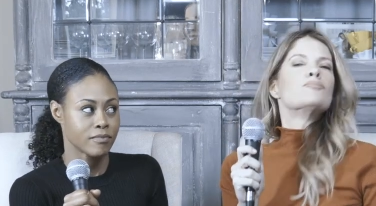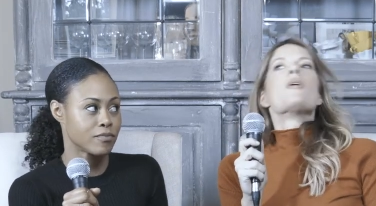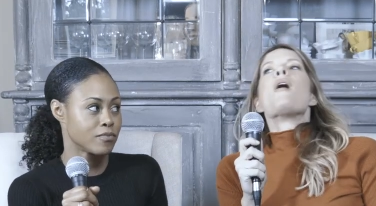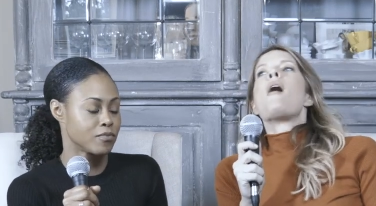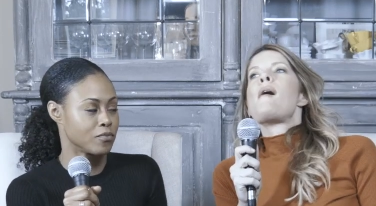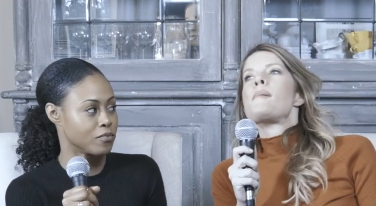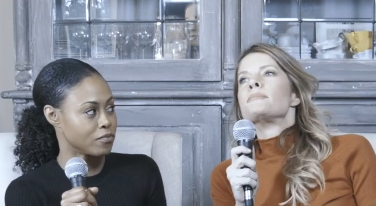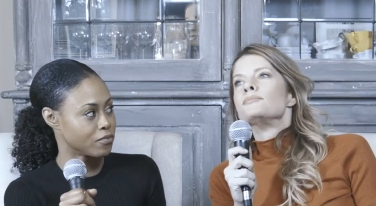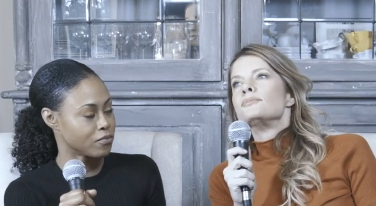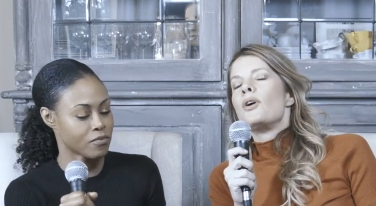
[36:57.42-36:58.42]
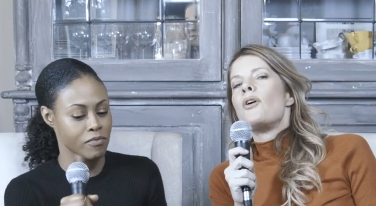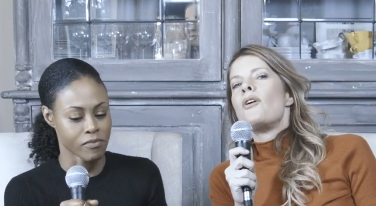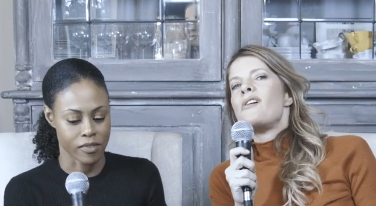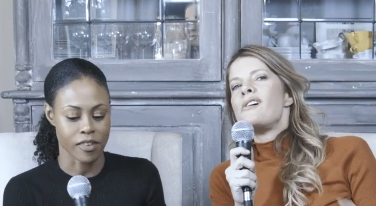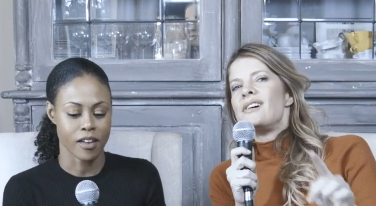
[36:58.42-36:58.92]
Speaker 1: Mm. Um,
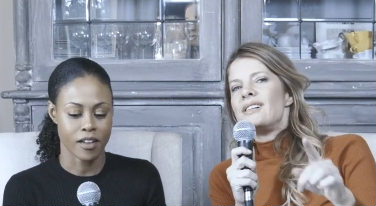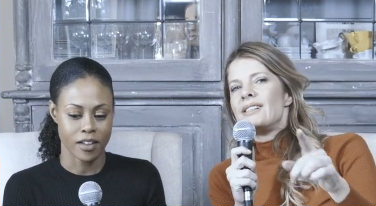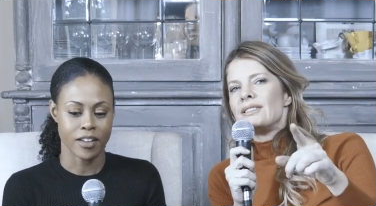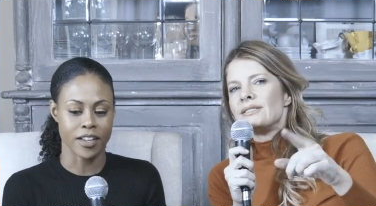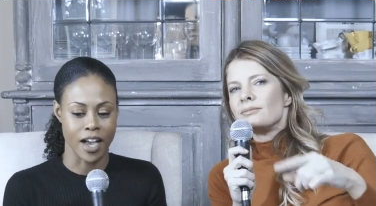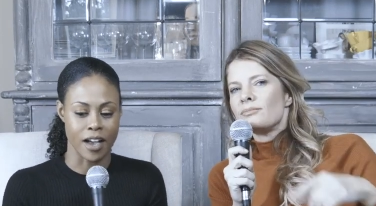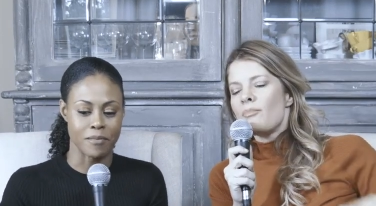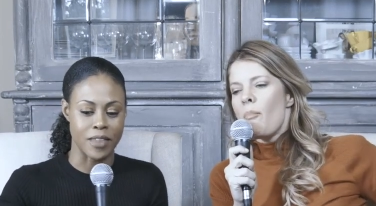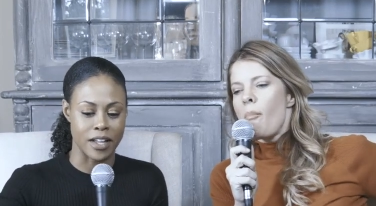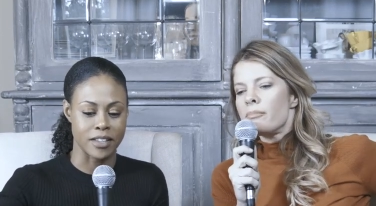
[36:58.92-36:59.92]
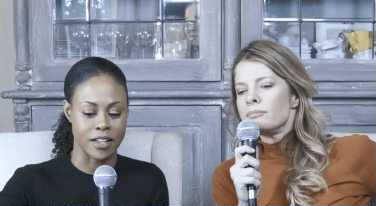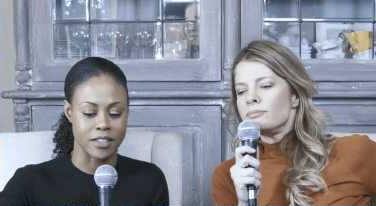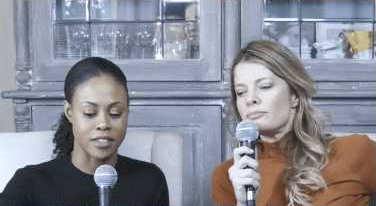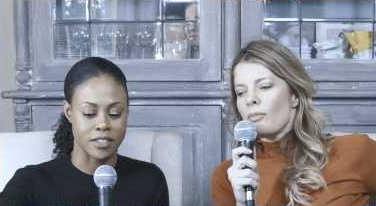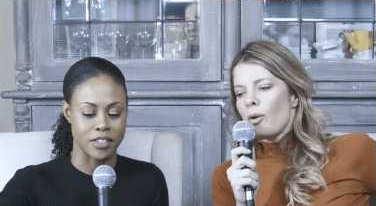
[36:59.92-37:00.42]
um, yeah, that
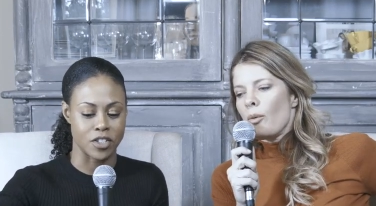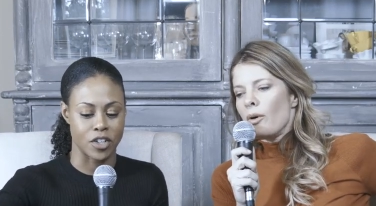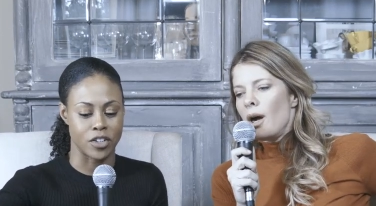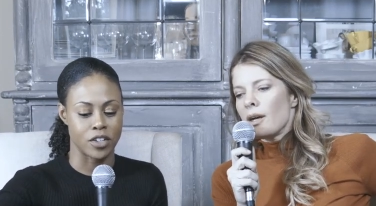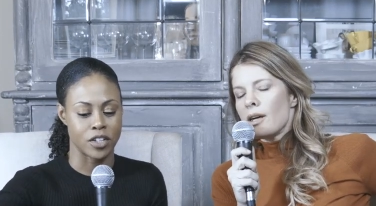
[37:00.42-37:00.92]
that's that's good. A